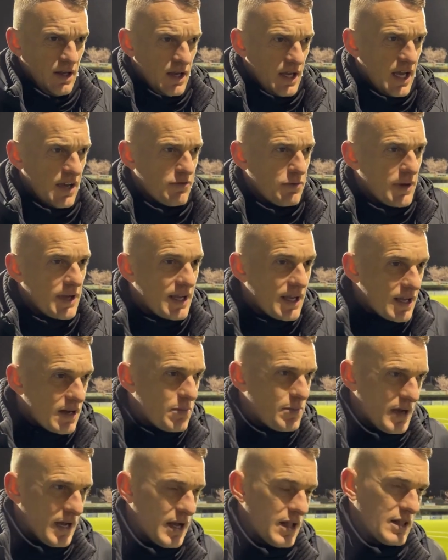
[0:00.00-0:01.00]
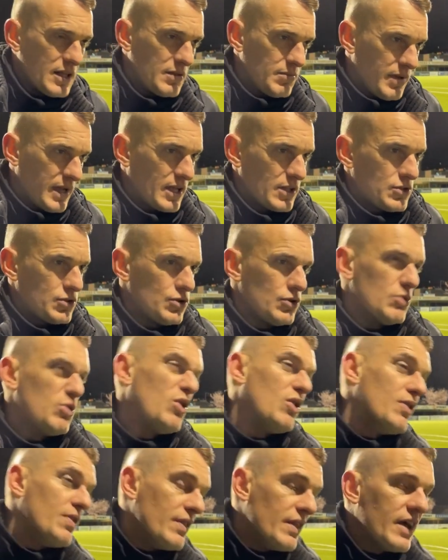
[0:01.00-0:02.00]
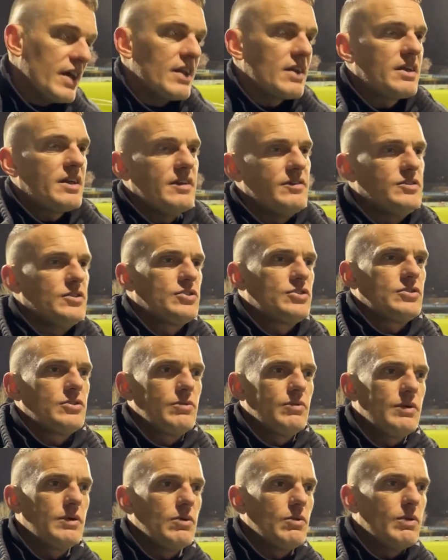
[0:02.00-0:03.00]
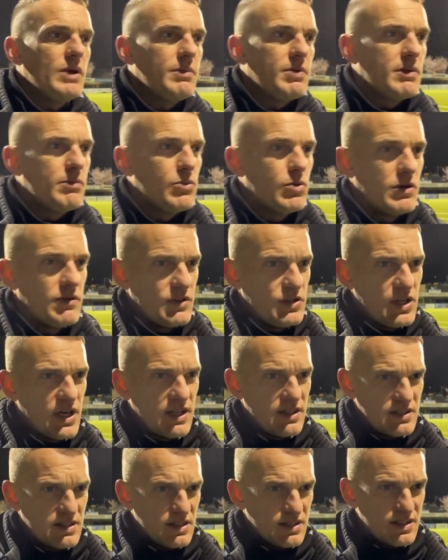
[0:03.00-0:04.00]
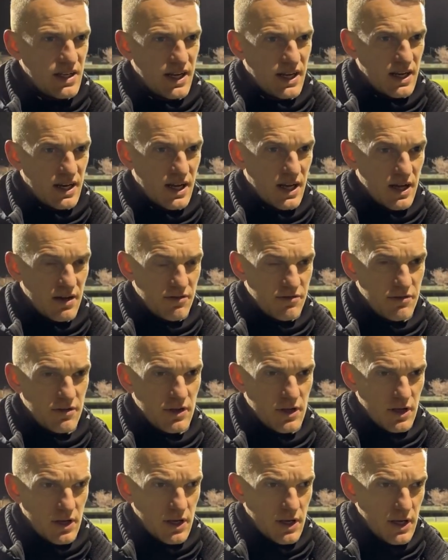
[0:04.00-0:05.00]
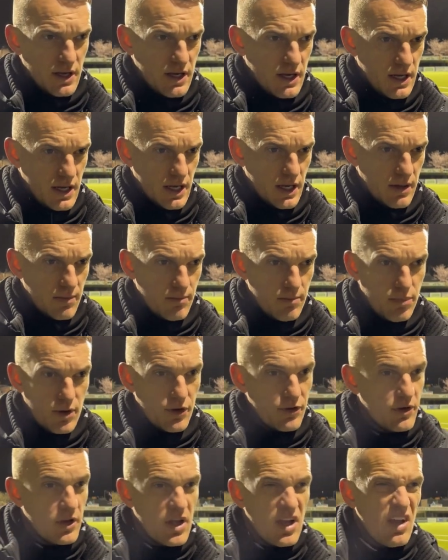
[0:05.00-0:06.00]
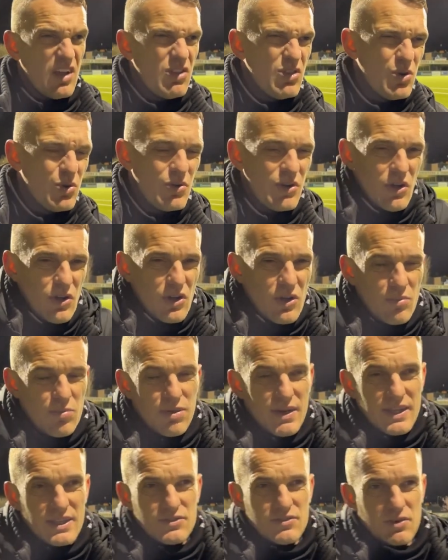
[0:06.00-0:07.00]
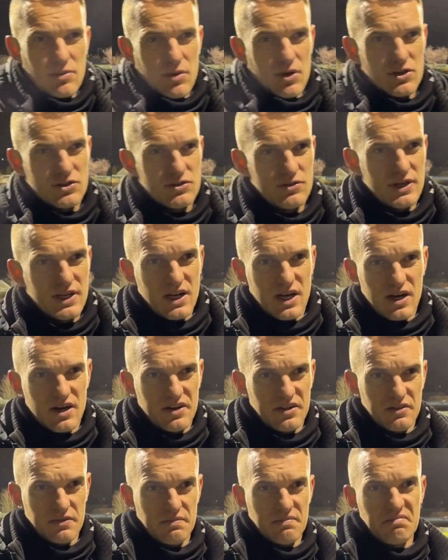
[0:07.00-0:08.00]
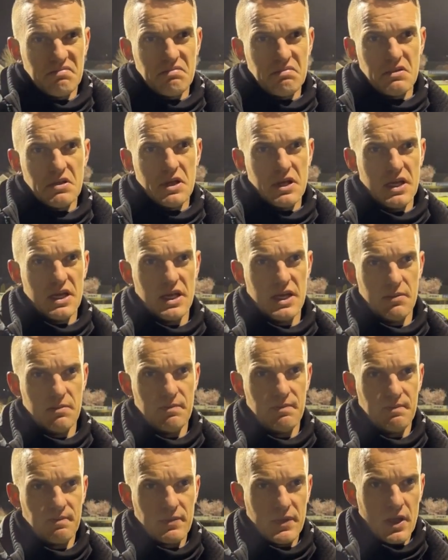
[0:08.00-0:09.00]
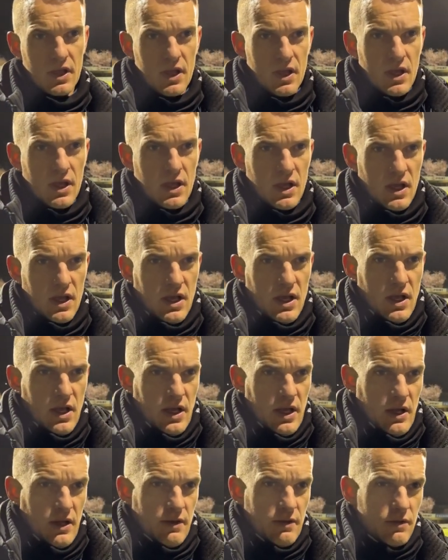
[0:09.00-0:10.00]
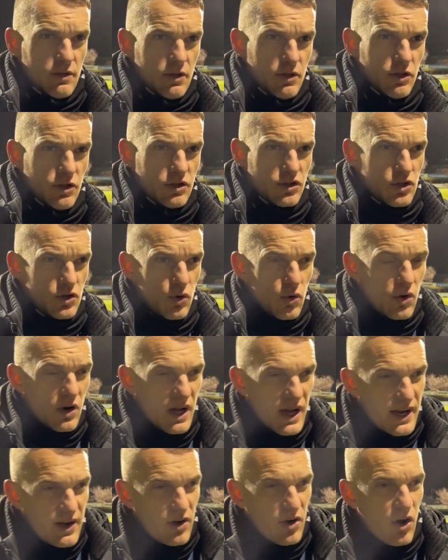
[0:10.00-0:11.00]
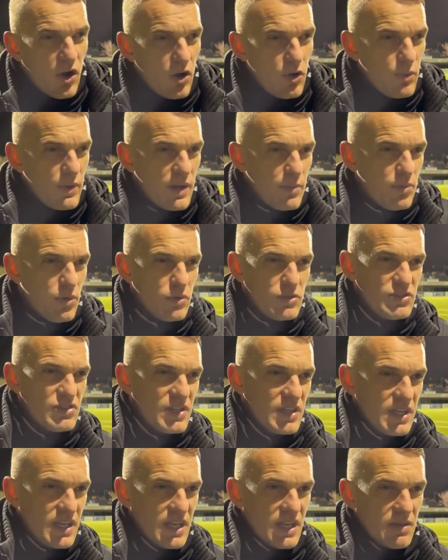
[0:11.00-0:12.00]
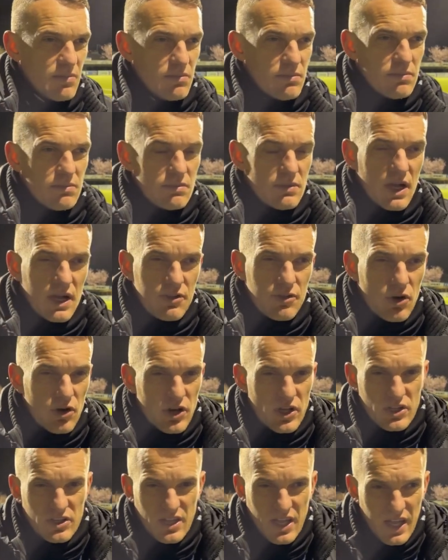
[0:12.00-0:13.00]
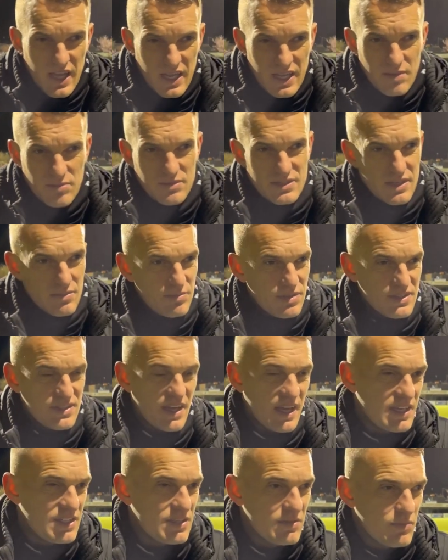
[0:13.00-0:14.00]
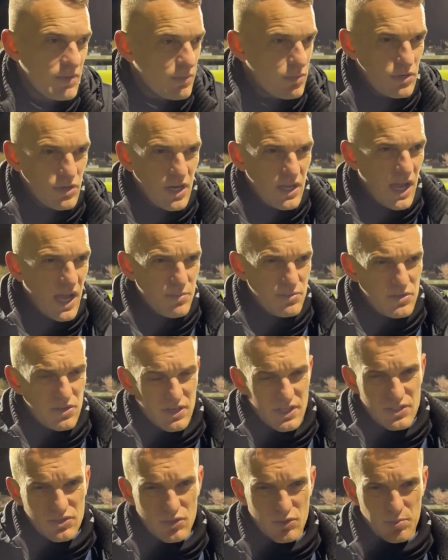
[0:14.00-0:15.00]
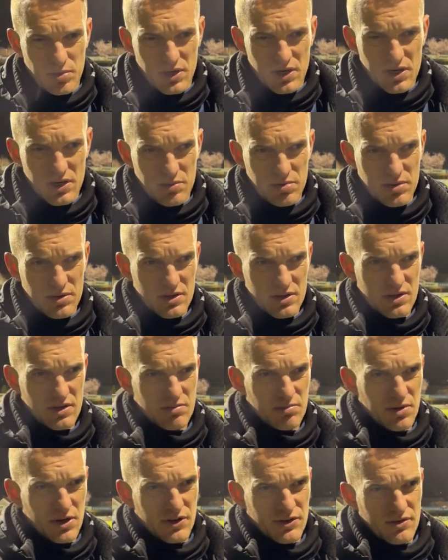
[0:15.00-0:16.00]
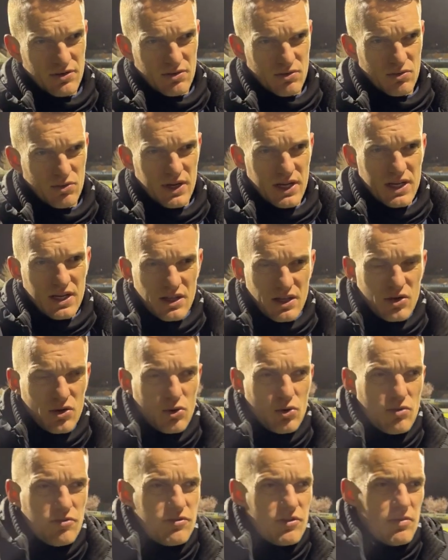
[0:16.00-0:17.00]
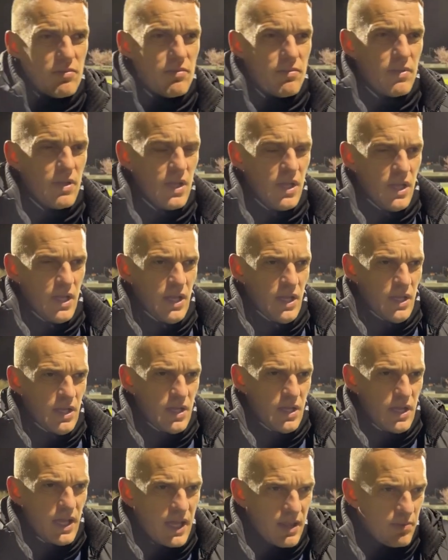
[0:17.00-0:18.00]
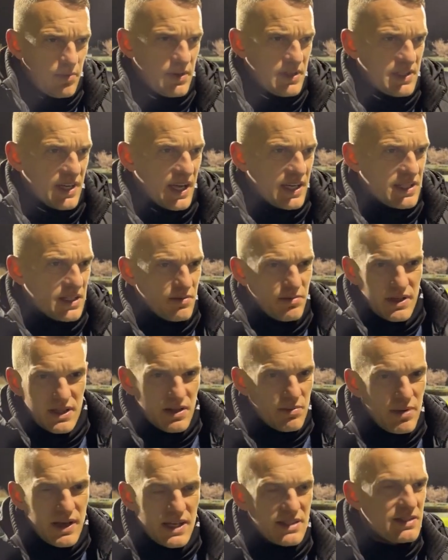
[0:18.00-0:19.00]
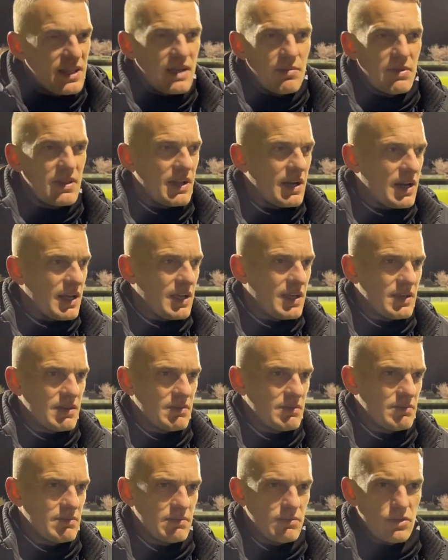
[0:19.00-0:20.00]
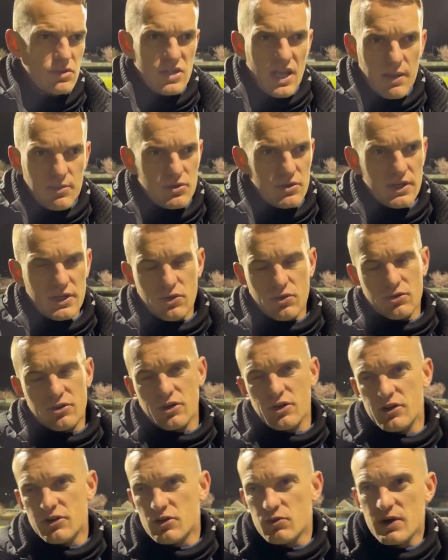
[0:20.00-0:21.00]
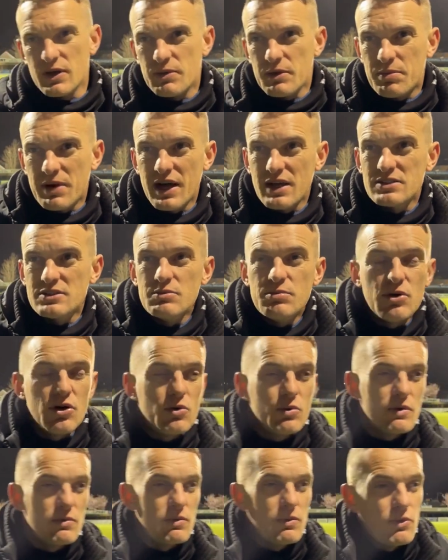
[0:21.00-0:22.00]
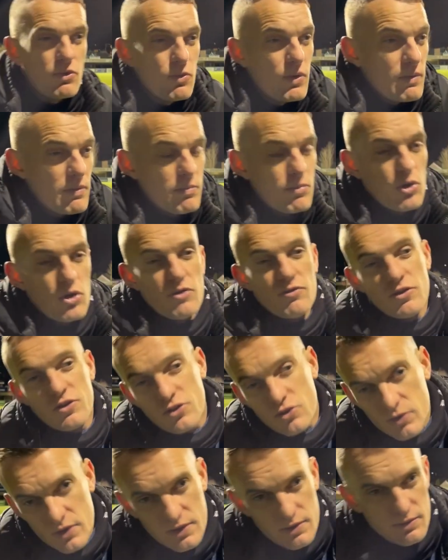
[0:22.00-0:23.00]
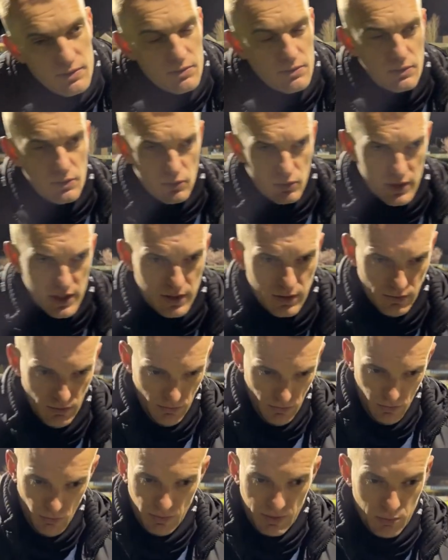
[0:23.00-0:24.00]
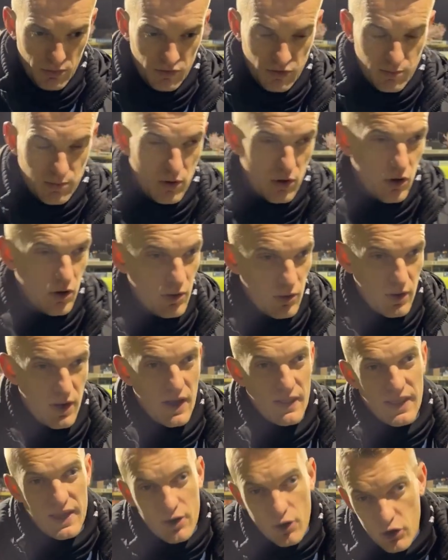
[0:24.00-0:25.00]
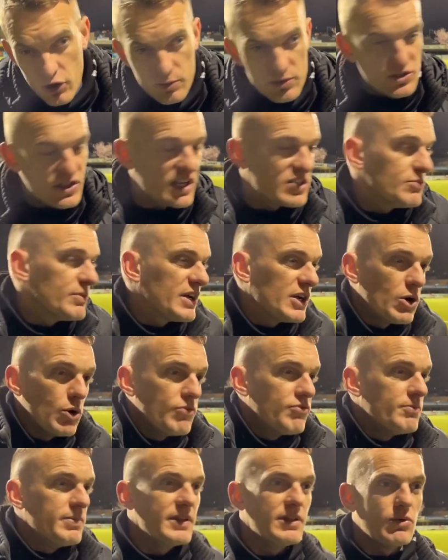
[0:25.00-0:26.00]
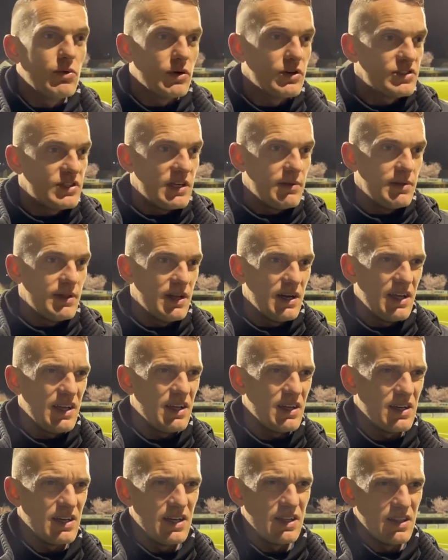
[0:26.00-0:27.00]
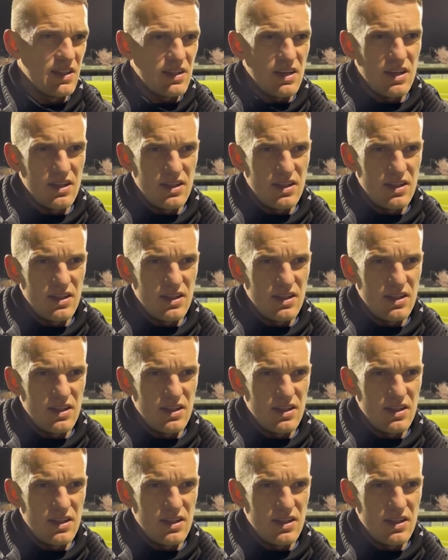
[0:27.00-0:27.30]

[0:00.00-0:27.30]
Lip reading: if we can get a penalty and make it 2-1, then it gives us a wee bit more of a chance in the second half. But no real complaints from us regarding the scoreline or how we approached the game. I thought at times in possession we were absolutely superb, but we can go from in possession being the best team in the league. There's absolutely no doubt. The way we pass the ball, the way we move it, the way we move the ball, and then out of possession, we can go from being the worst team in the league. And